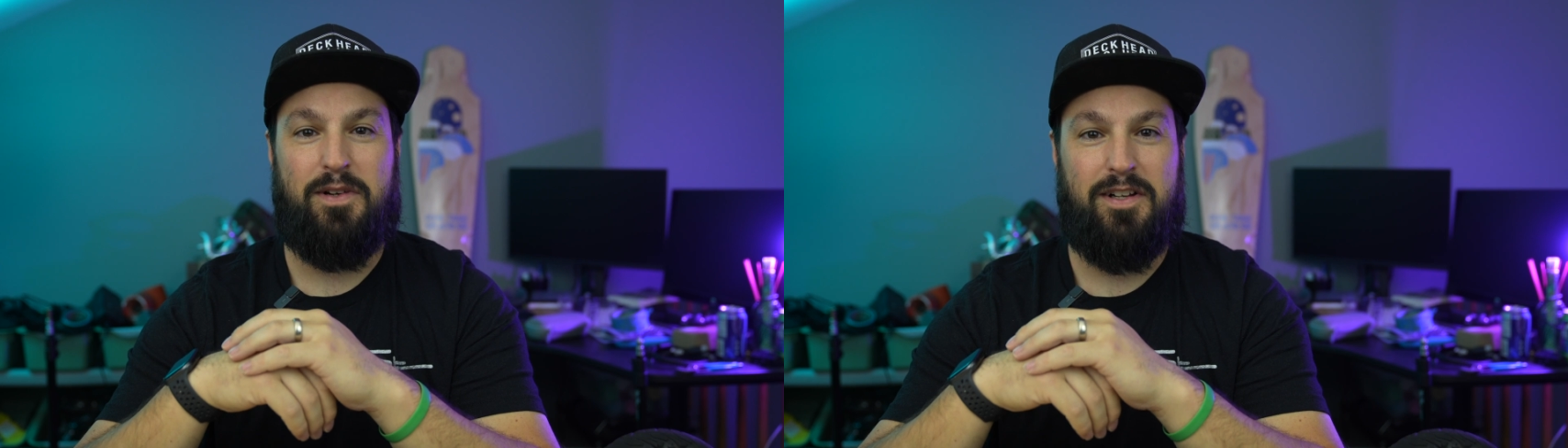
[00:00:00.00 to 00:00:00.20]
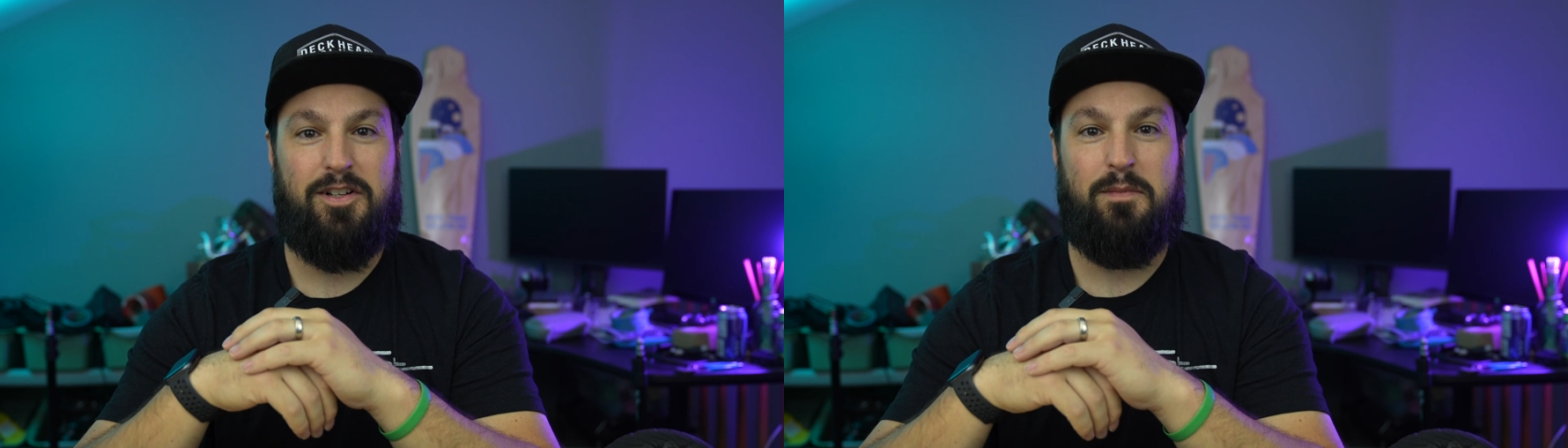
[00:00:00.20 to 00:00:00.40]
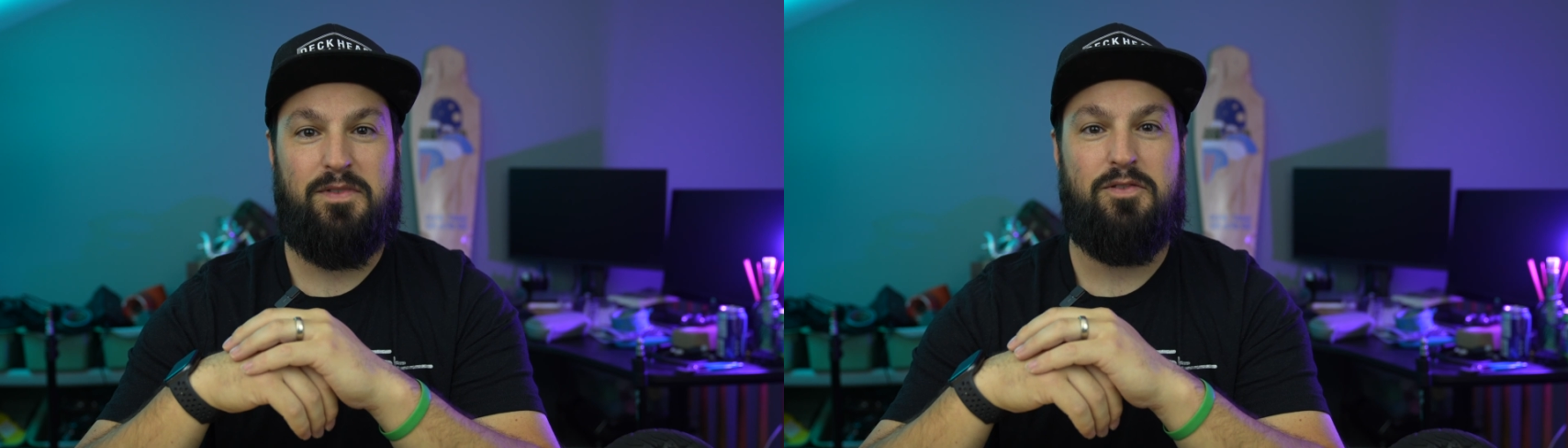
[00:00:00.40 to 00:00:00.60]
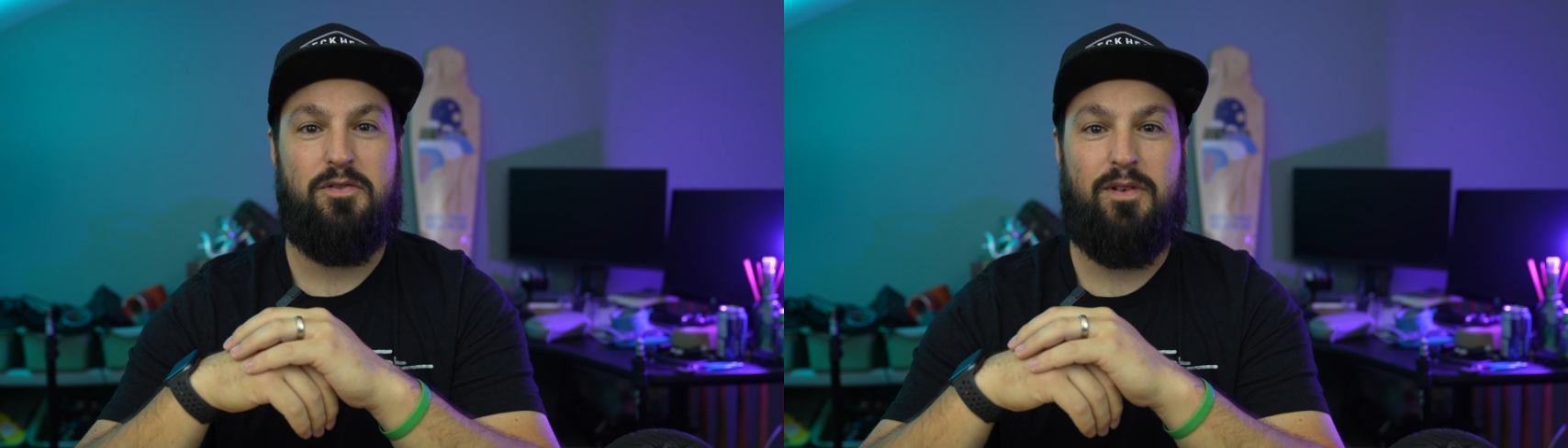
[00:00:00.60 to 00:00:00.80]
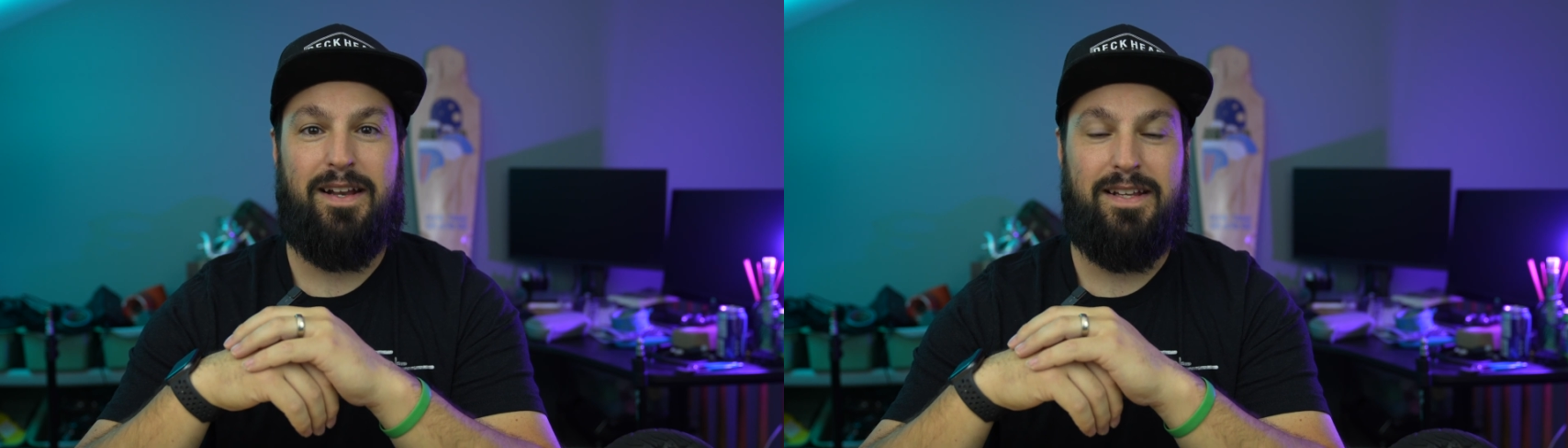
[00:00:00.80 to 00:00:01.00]
when it comes
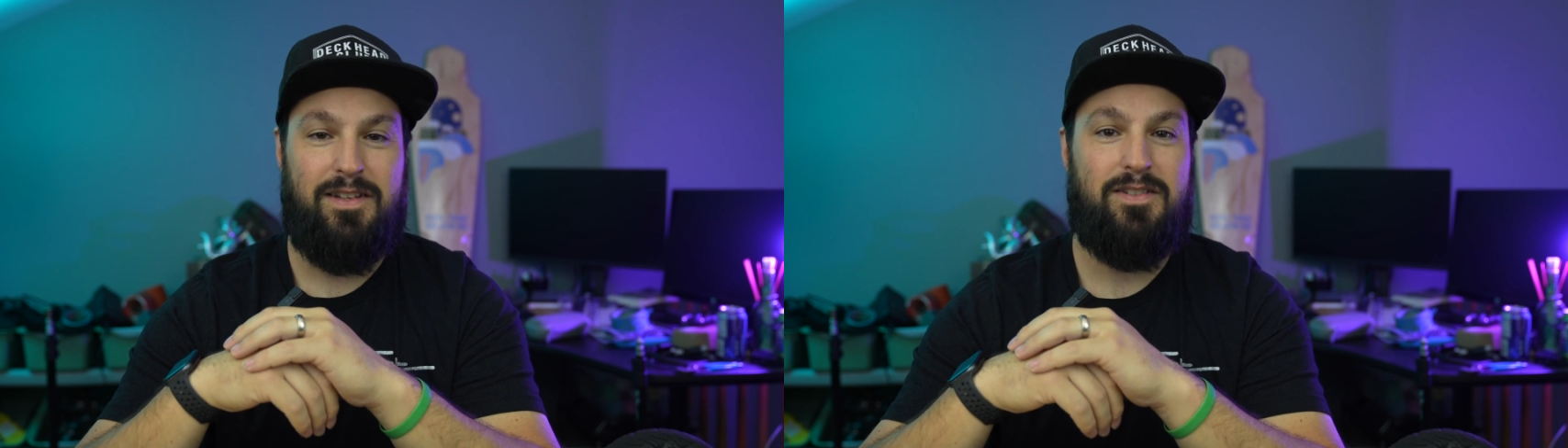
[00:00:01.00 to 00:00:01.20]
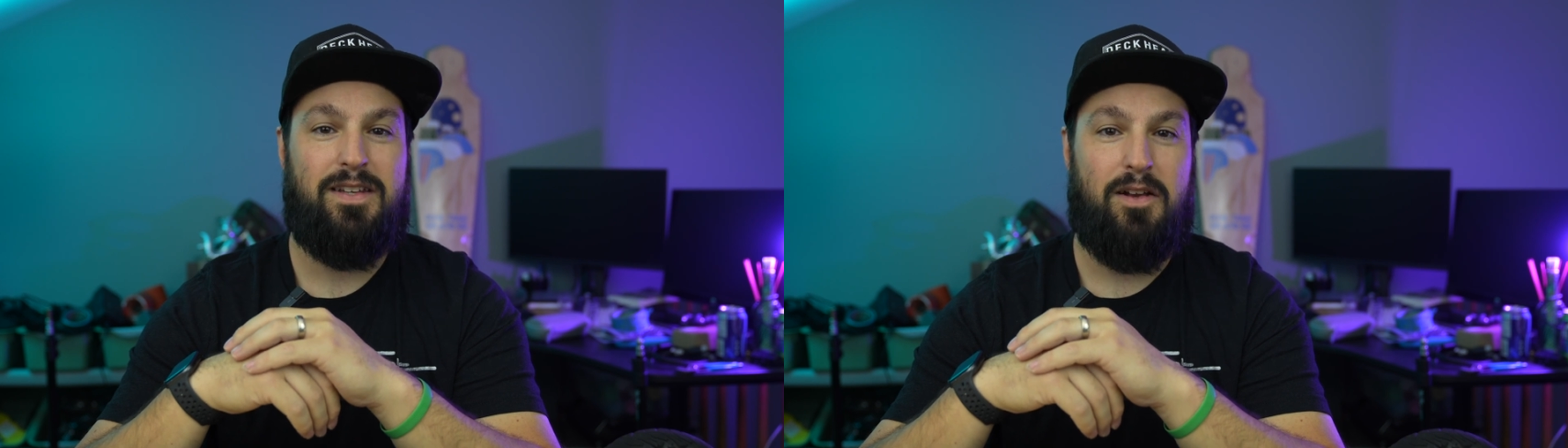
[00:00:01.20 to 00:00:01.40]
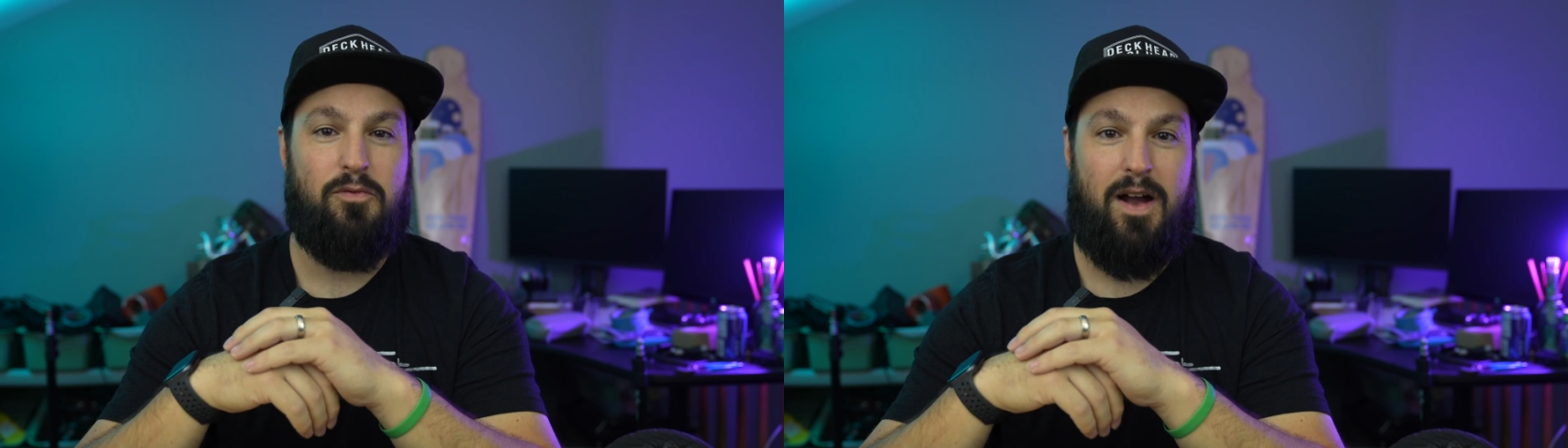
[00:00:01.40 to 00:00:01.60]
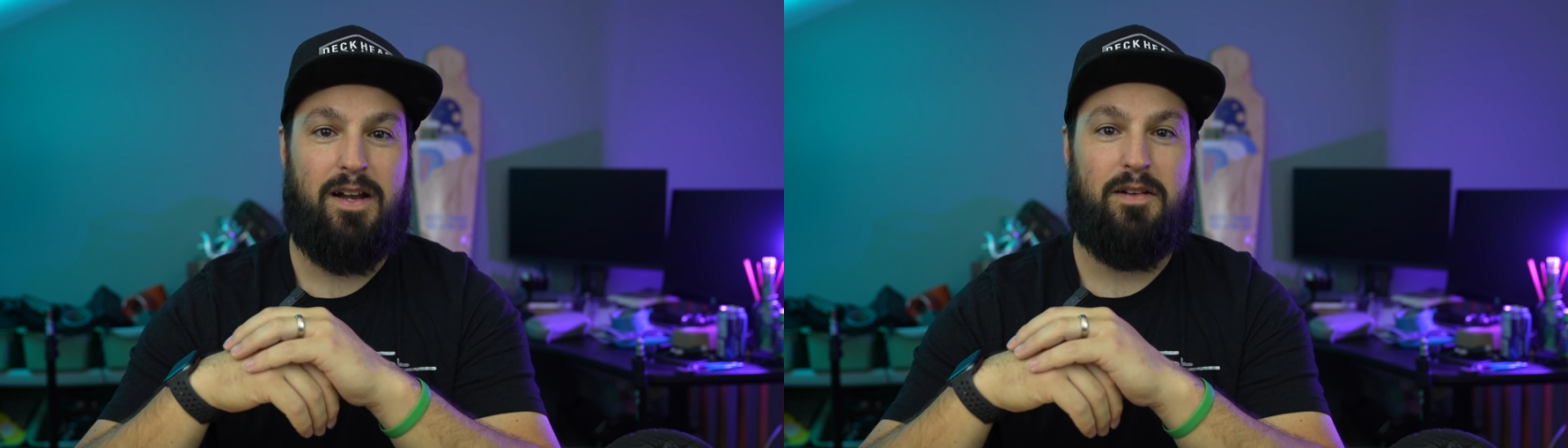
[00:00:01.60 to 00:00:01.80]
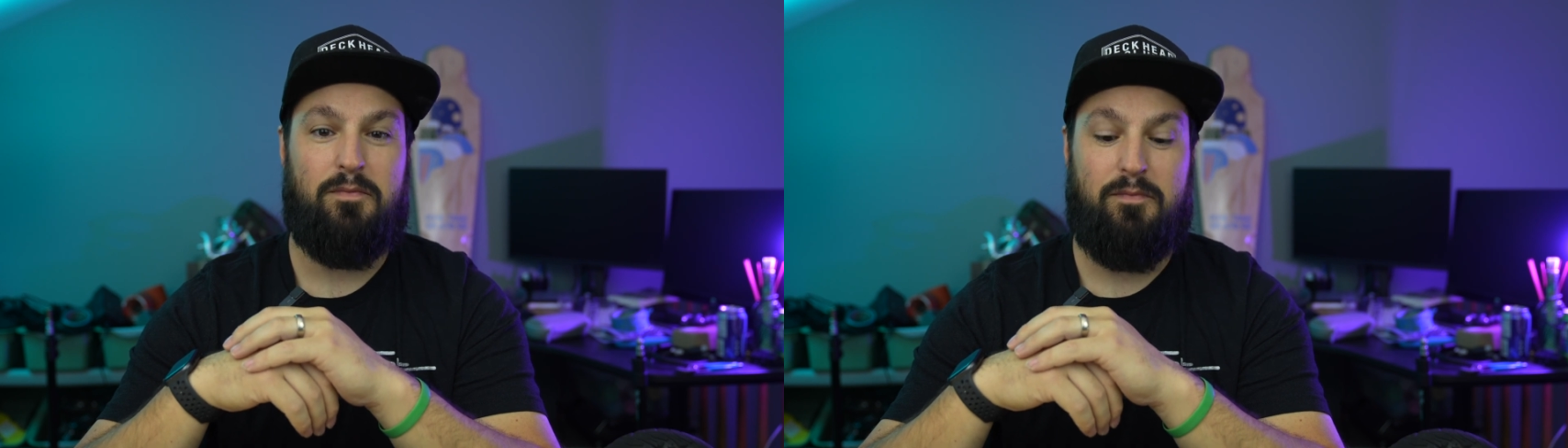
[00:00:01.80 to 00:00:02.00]
to an Eskate
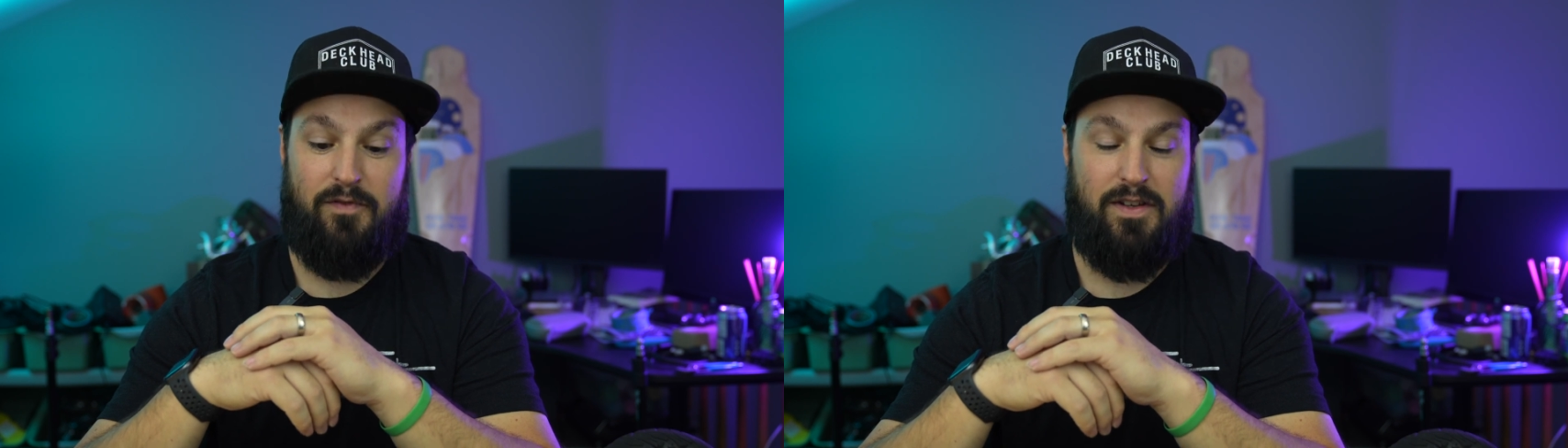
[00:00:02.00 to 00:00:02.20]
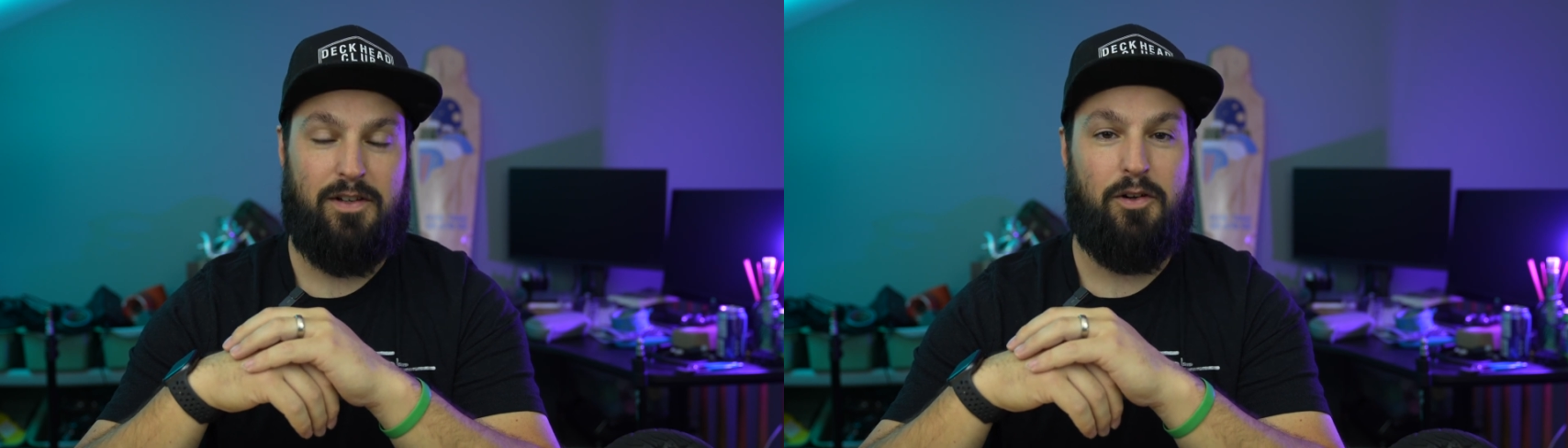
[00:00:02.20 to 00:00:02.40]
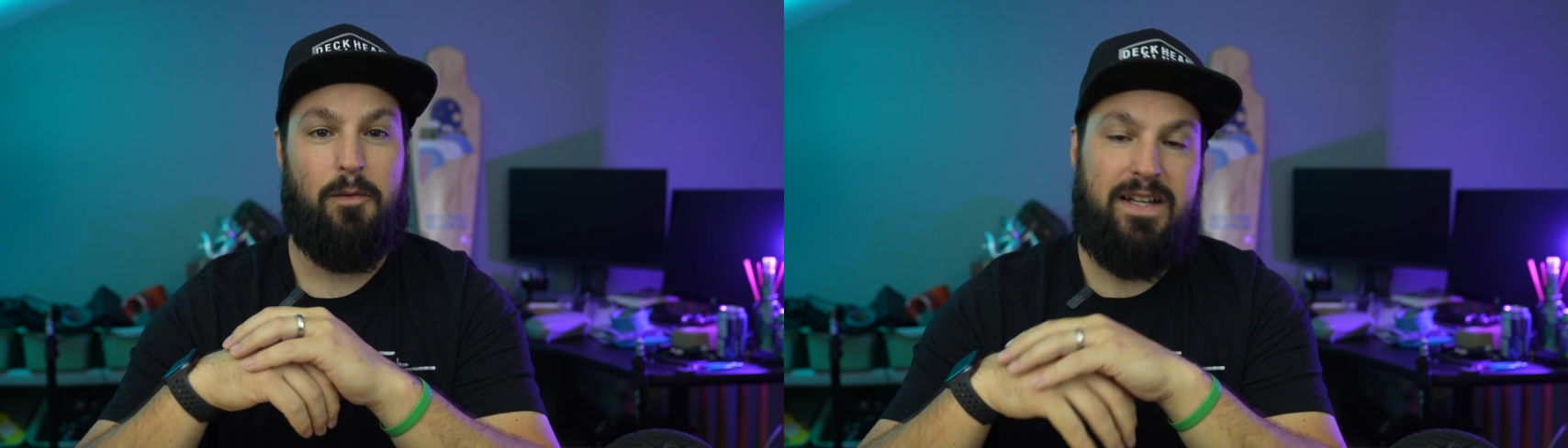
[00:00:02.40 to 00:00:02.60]
riding vehicle.